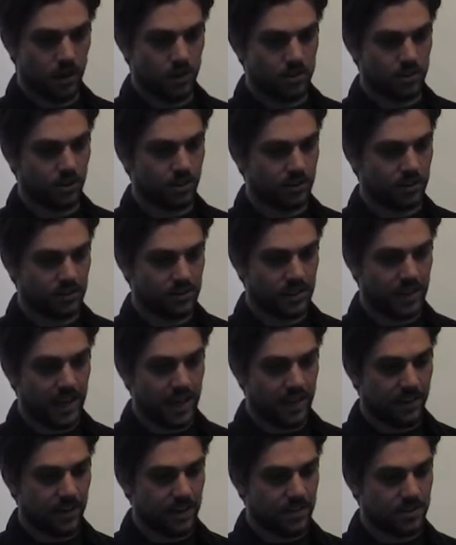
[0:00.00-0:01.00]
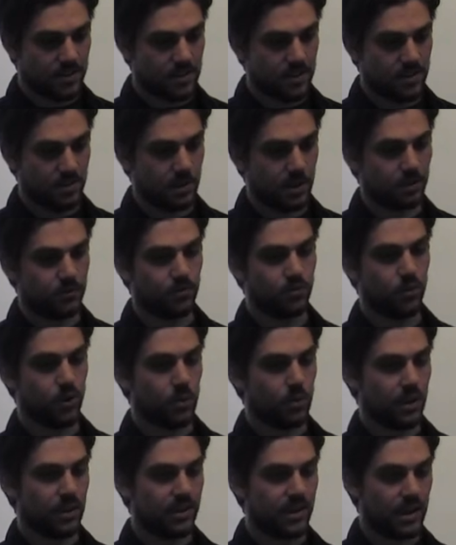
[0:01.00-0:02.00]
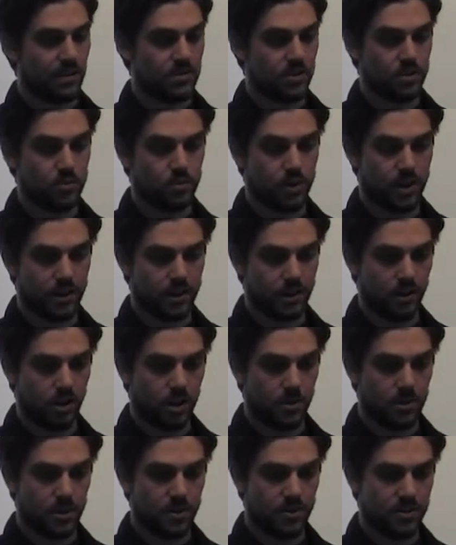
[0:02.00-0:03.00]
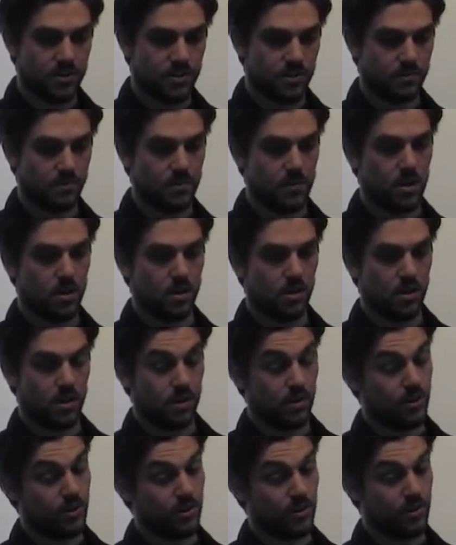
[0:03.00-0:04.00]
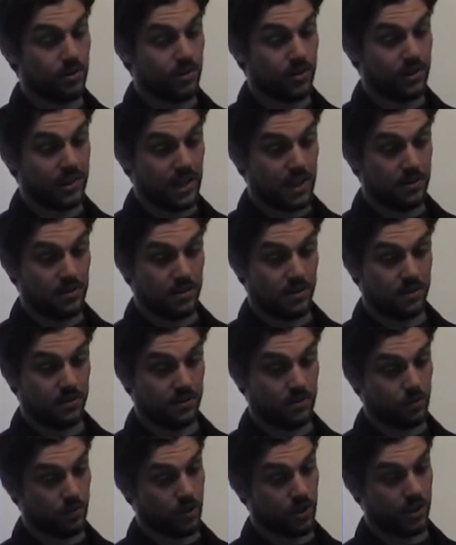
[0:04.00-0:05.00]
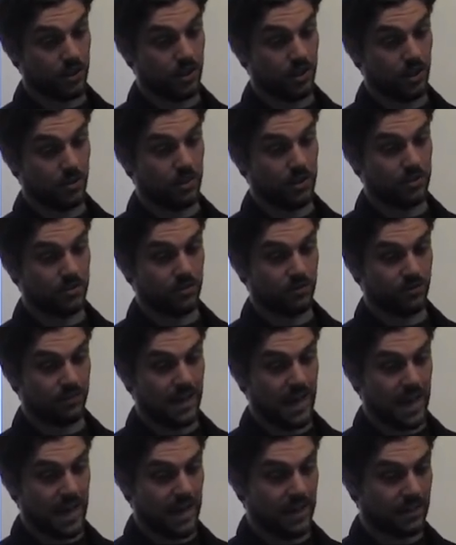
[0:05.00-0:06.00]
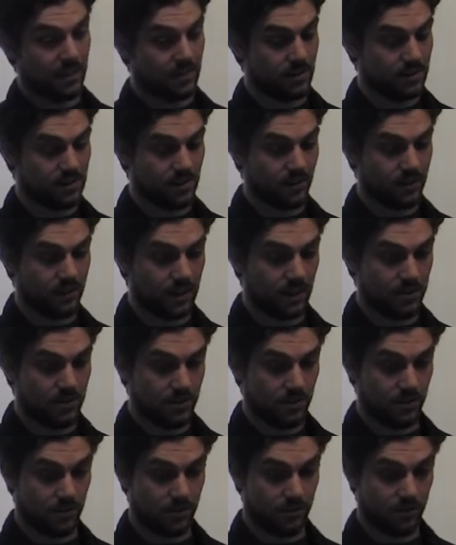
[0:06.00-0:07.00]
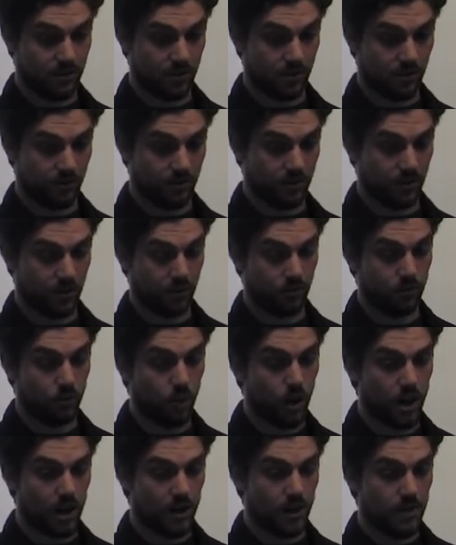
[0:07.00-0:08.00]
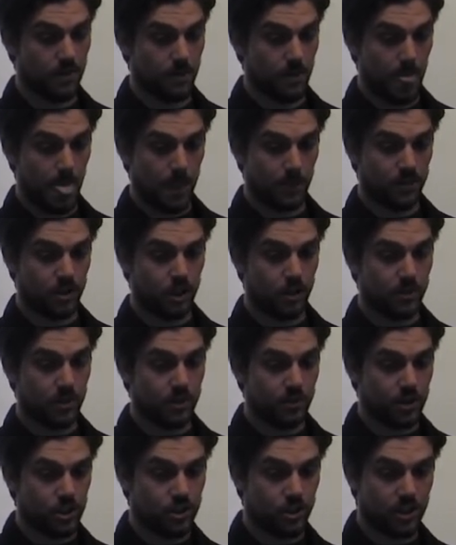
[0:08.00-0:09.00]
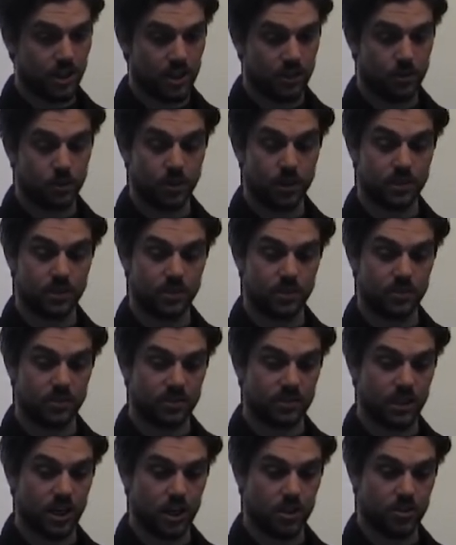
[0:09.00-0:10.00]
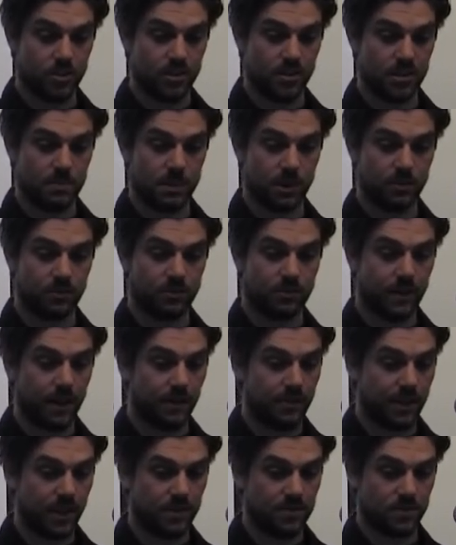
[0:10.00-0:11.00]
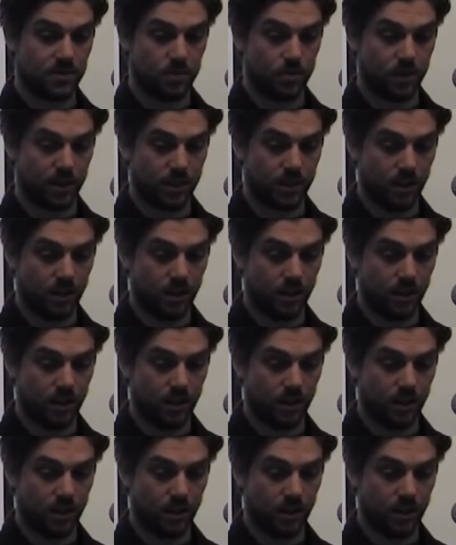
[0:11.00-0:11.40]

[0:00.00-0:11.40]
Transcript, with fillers: So this is the Netherlands, it's about 41,000 square kilometers, 33,000 square kilometers of land, 7,000 of, of, of, water. The urban region that I took into consideration is about 5,000 square